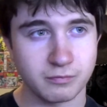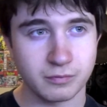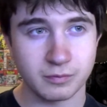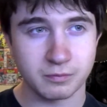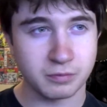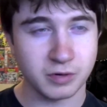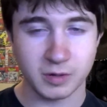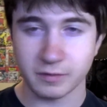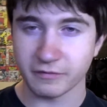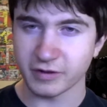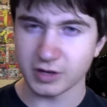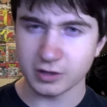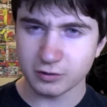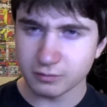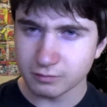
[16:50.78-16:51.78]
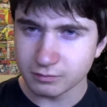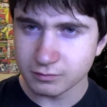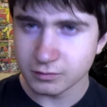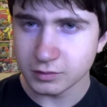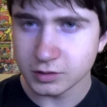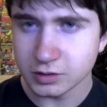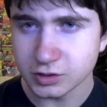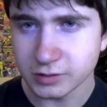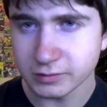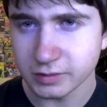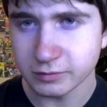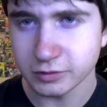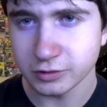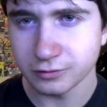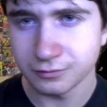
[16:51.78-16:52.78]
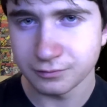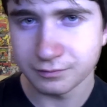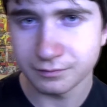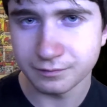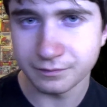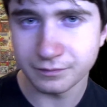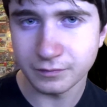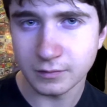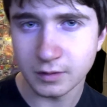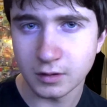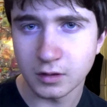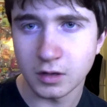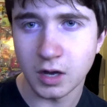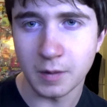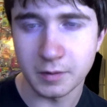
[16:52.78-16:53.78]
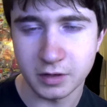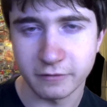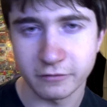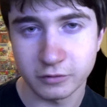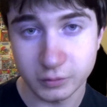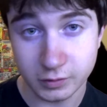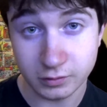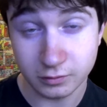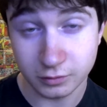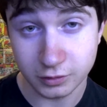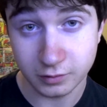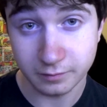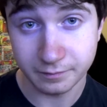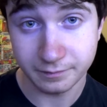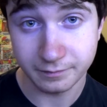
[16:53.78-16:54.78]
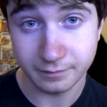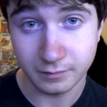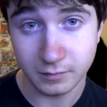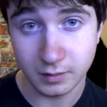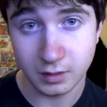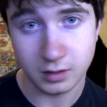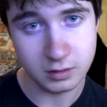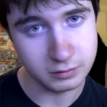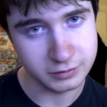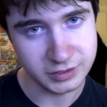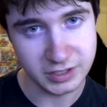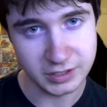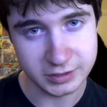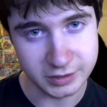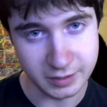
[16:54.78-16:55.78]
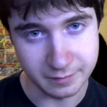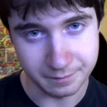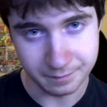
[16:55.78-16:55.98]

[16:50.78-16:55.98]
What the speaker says: putting up a video sometime soon. I've been on Reviews on, or Tom. I'll see you next time.